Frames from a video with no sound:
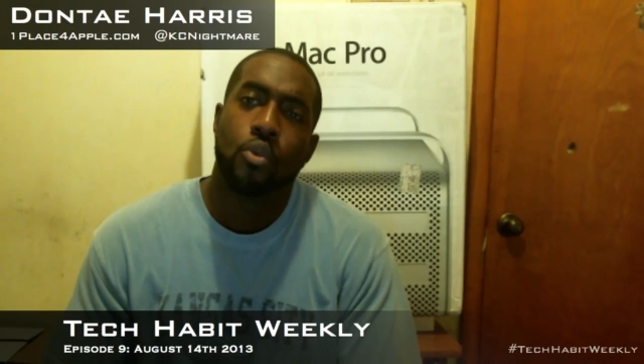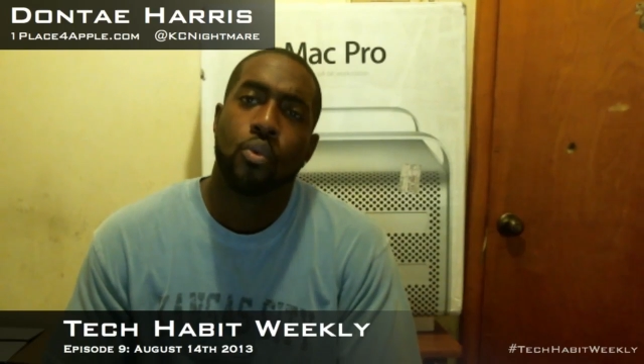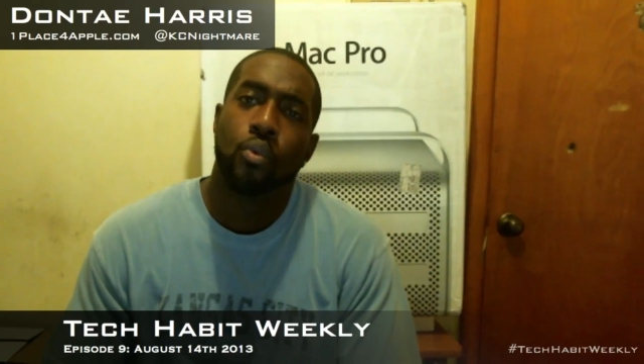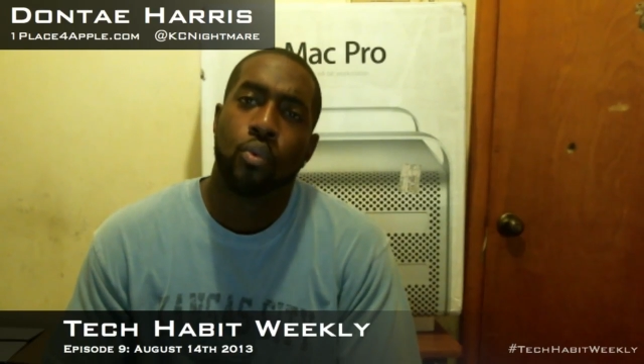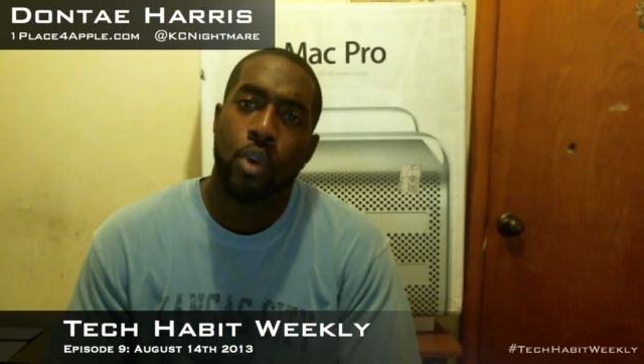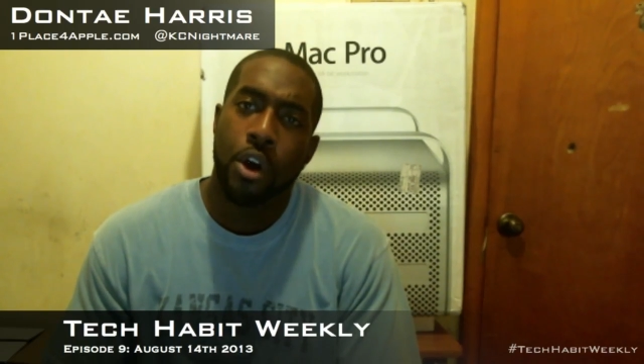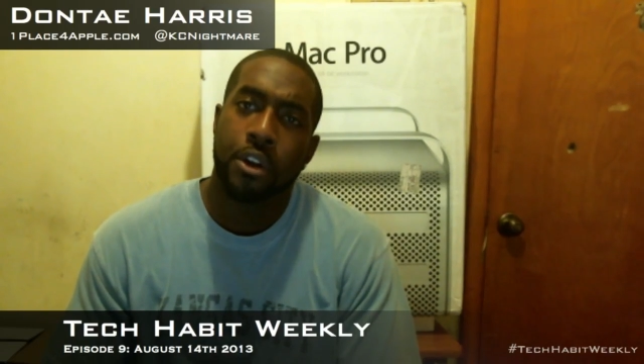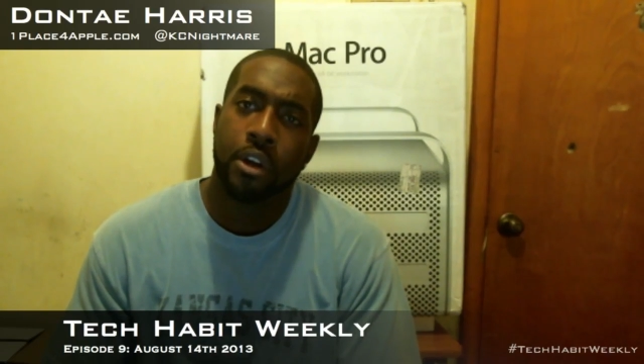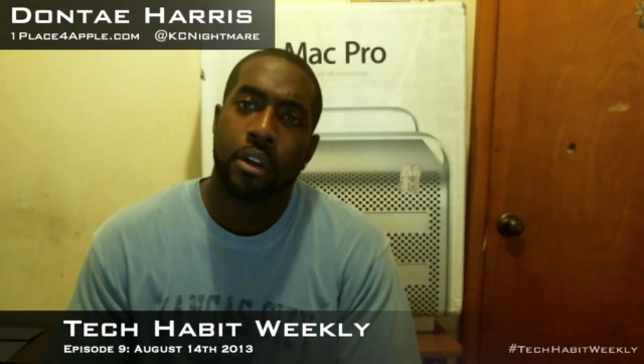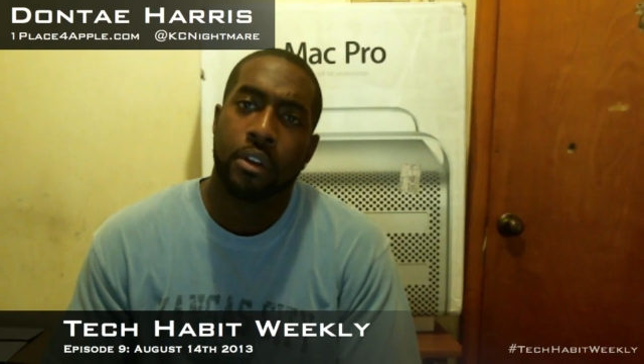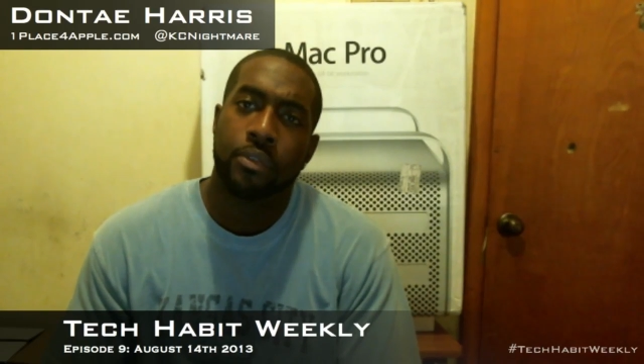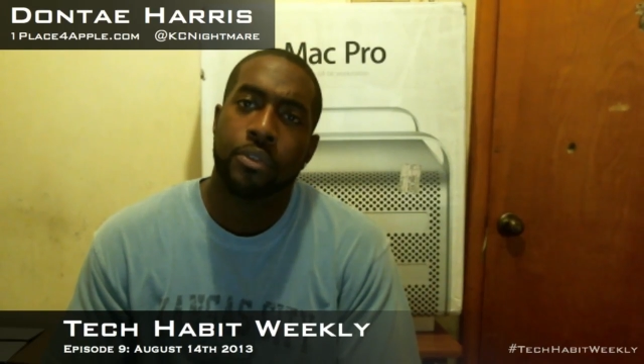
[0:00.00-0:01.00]

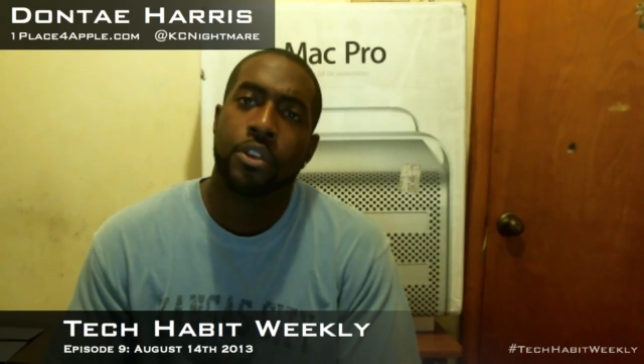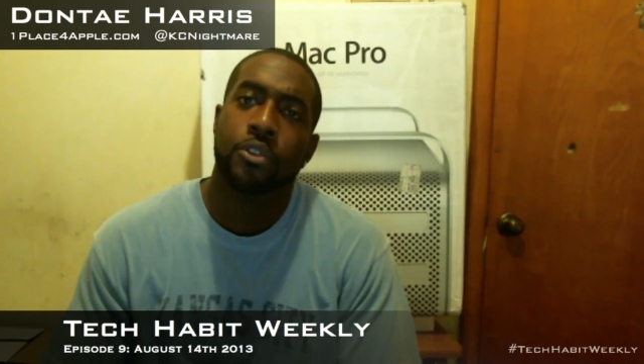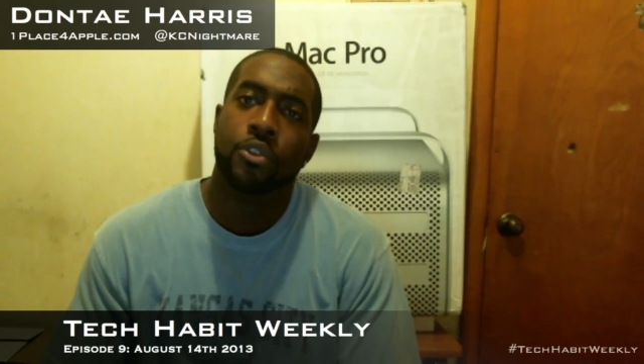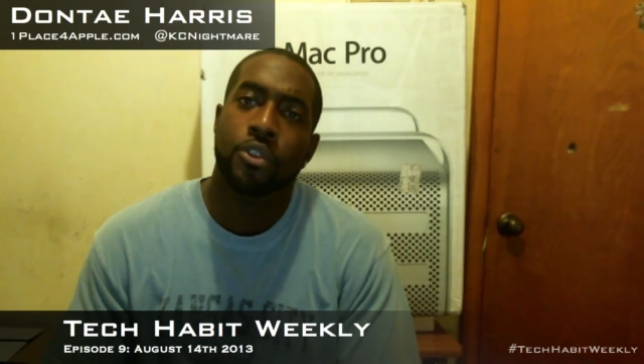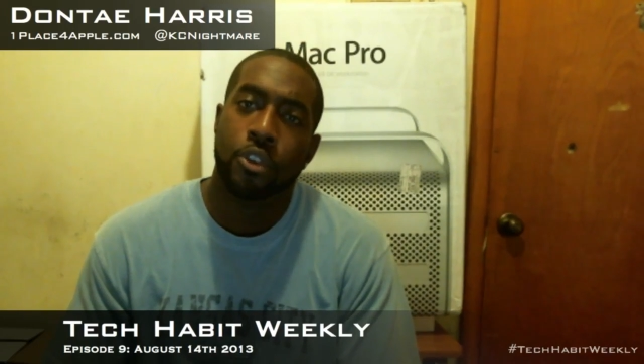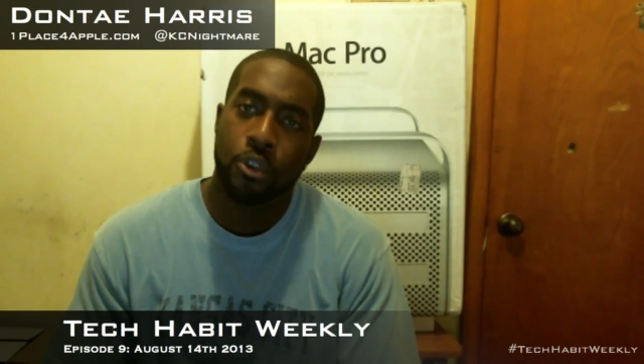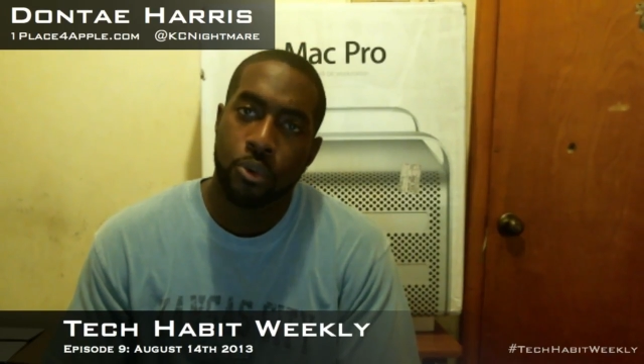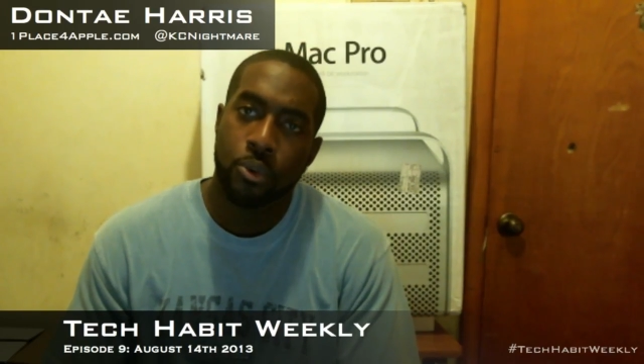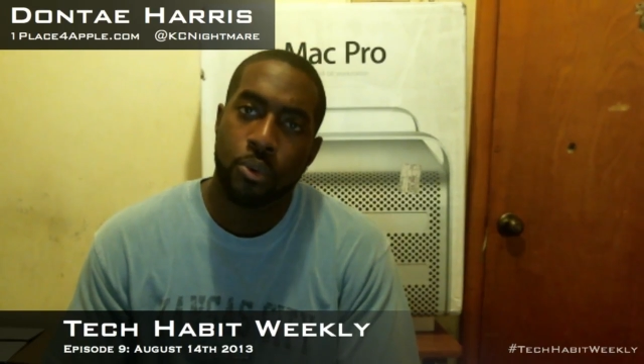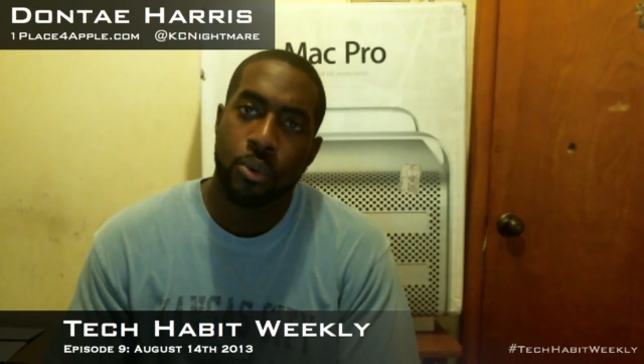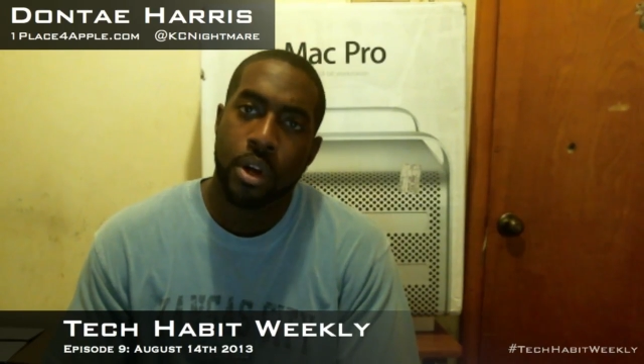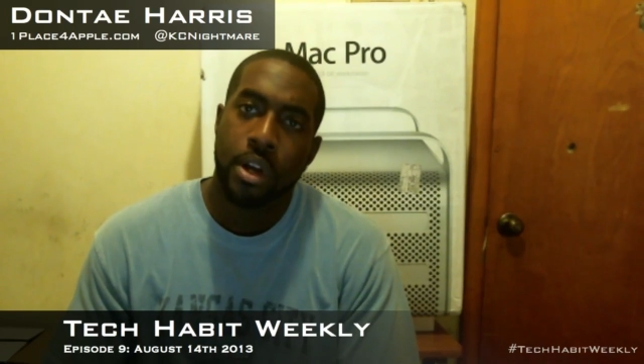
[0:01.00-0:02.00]
running the
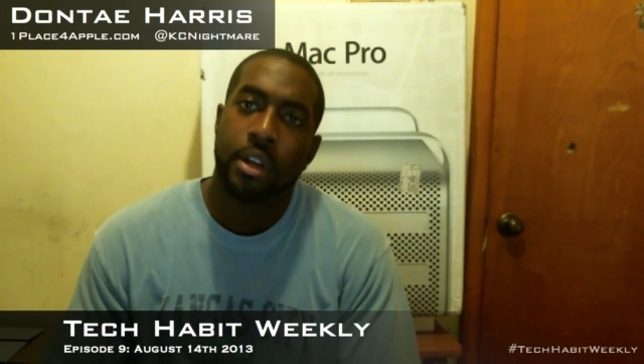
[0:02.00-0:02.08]
new